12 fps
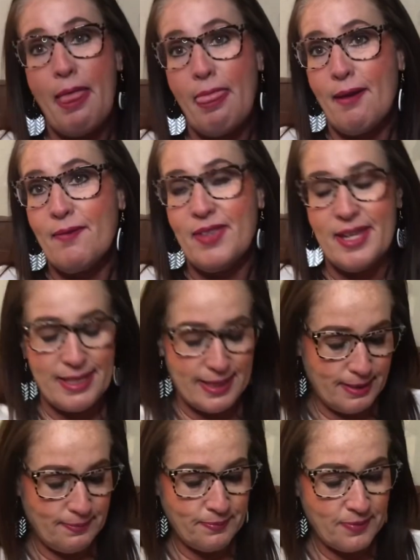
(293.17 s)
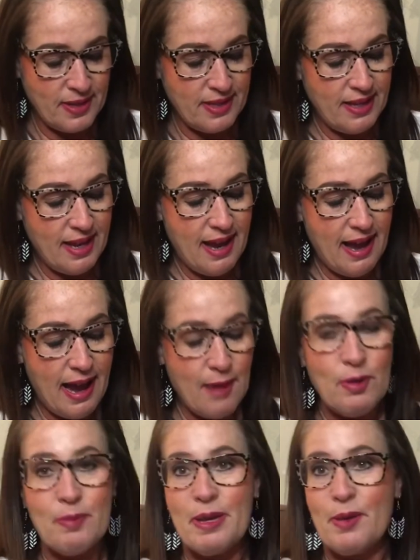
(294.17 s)
love these. I
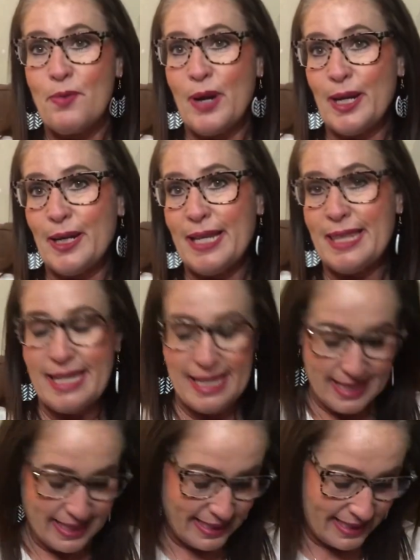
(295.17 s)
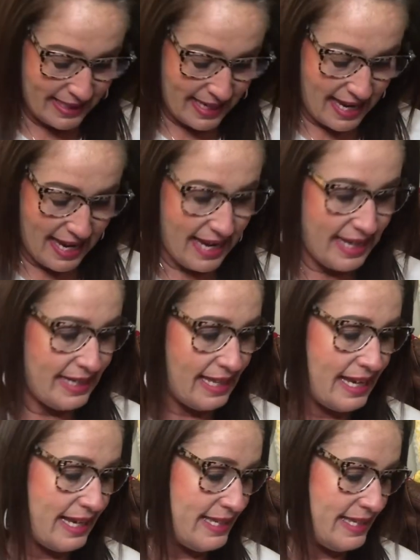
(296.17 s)
will be wearing these and
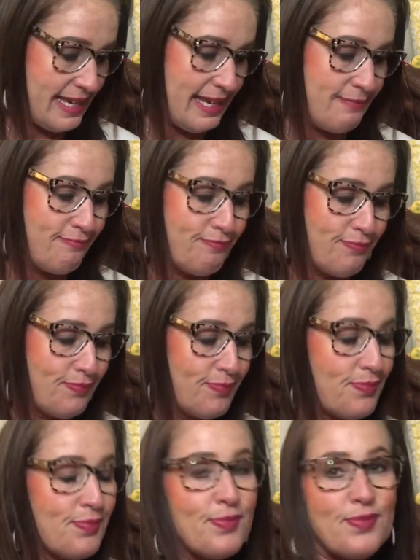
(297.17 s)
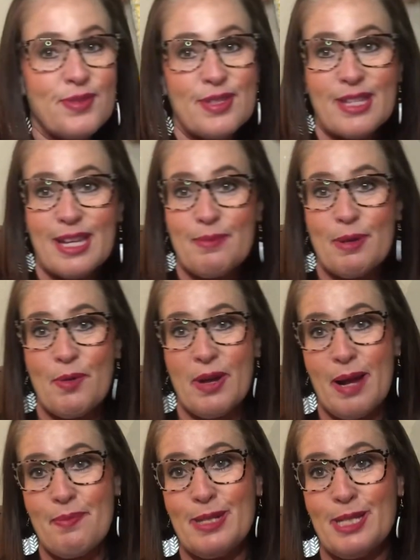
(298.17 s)
like I said, it's gonna be what
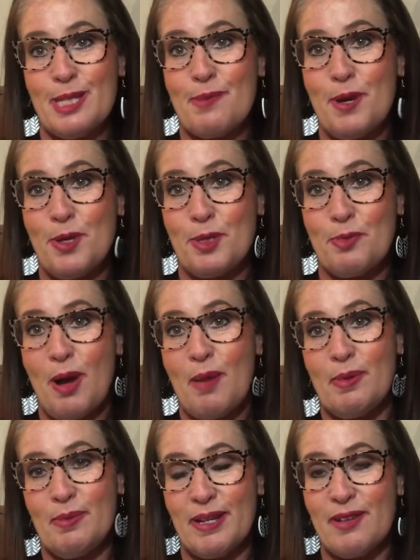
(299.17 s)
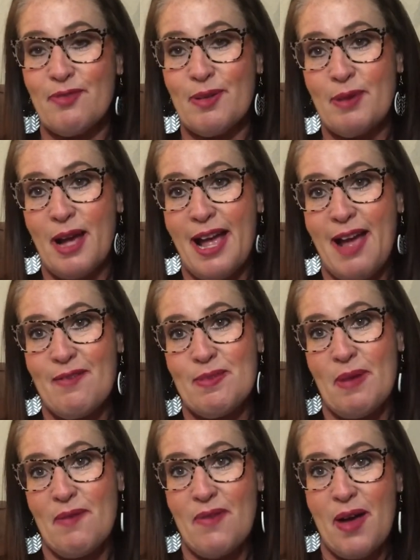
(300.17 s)
I miss the most probably from not having
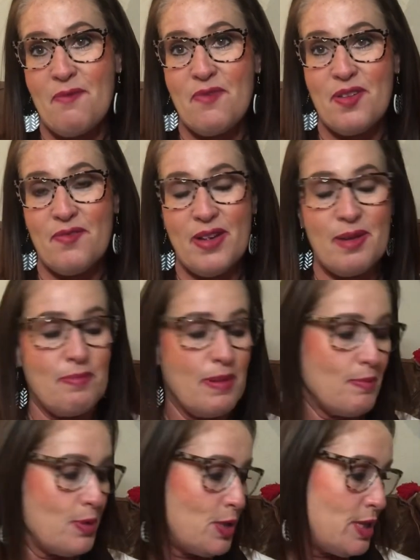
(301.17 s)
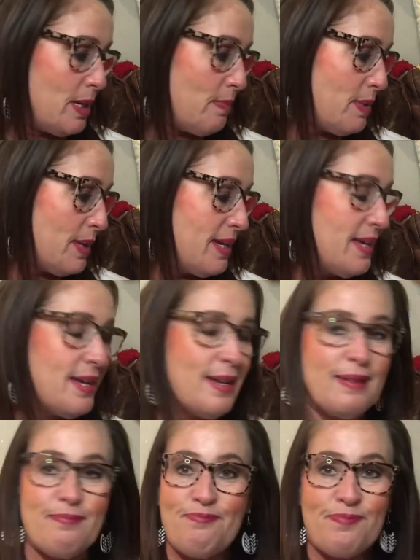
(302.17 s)
my FabFitFun membership.
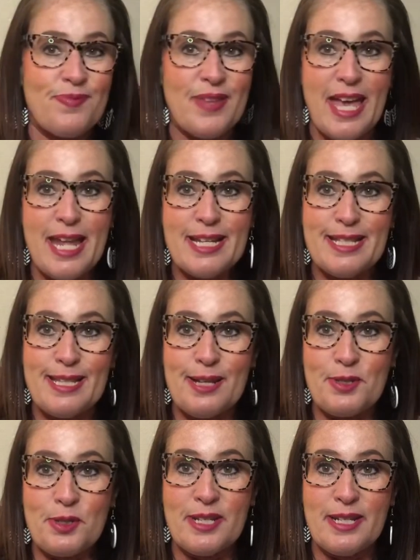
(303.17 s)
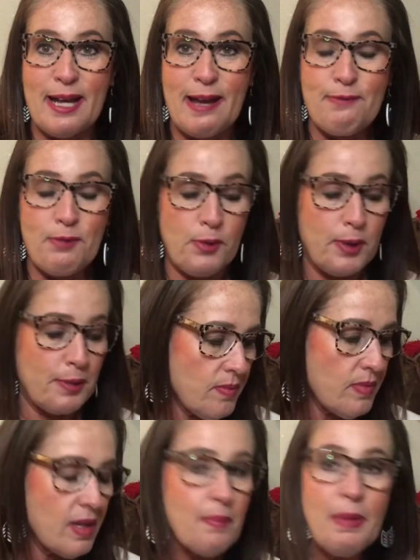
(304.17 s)
The edit sales die for.
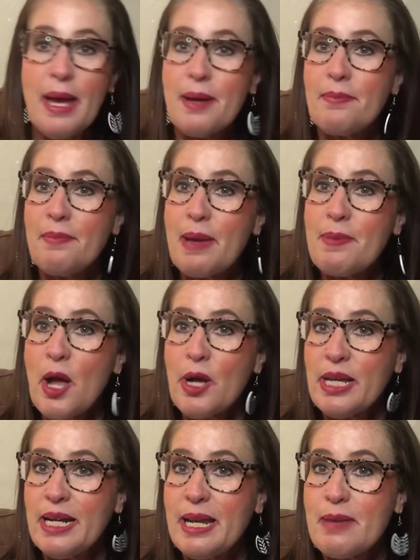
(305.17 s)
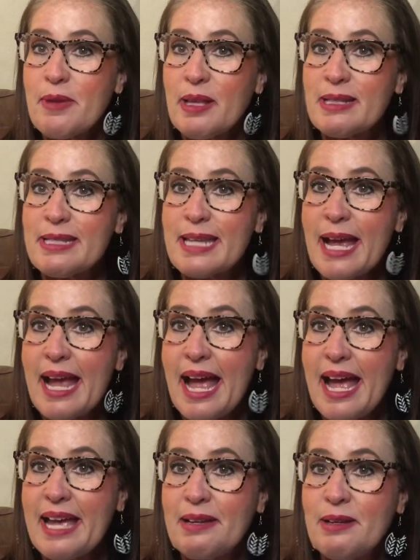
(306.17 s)
But maybe I'll get an email and say,
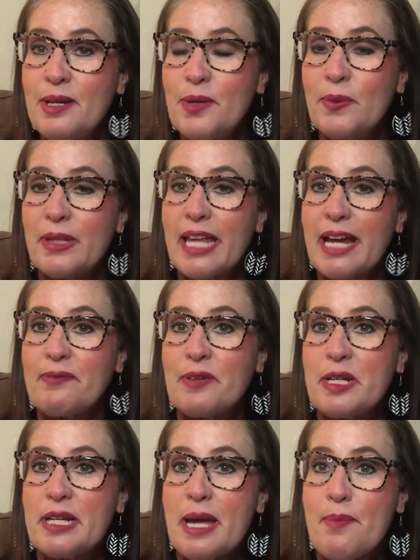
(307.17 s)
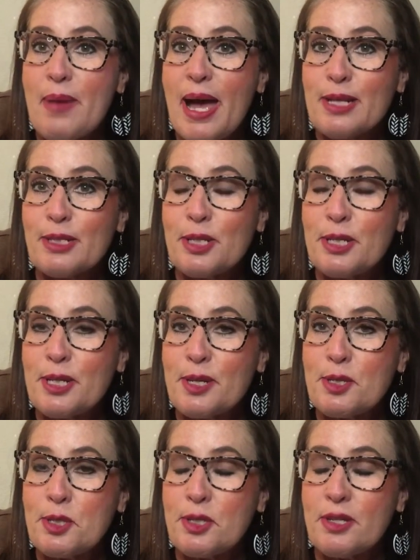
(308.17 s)
hey, we'd like for you to come back so you can go
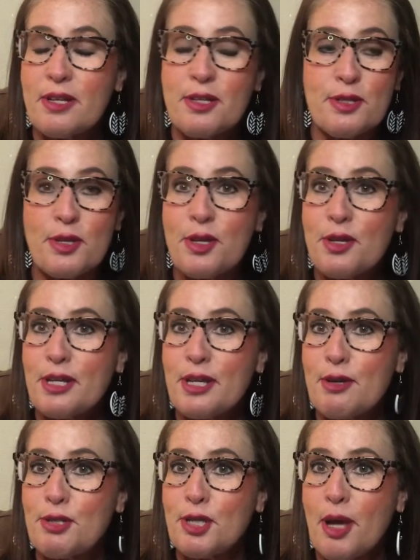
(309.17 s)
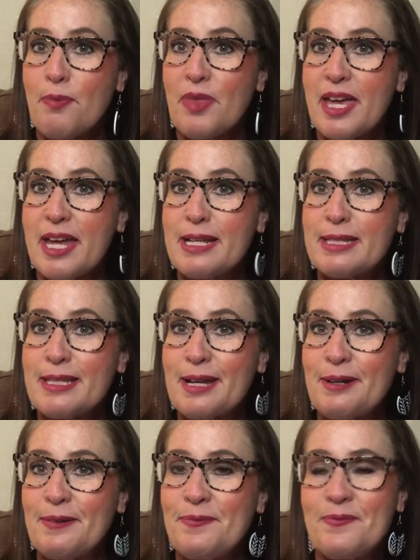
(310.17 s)
so you can go shop the edit
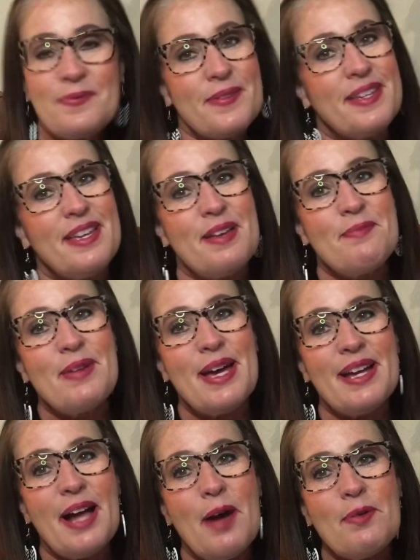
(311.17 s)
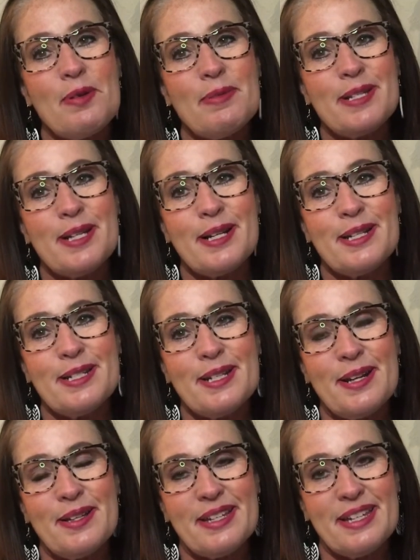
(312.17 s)
sale. But I will be talking to
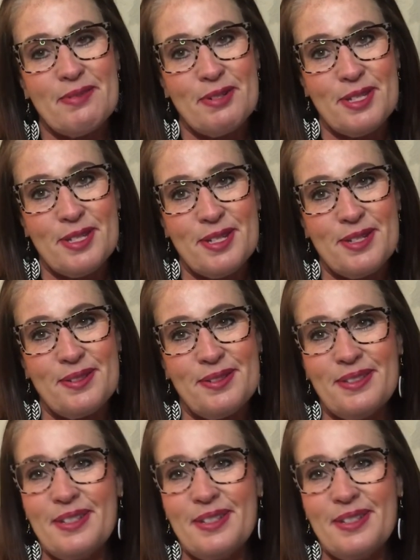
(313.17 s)
y'all again real soon.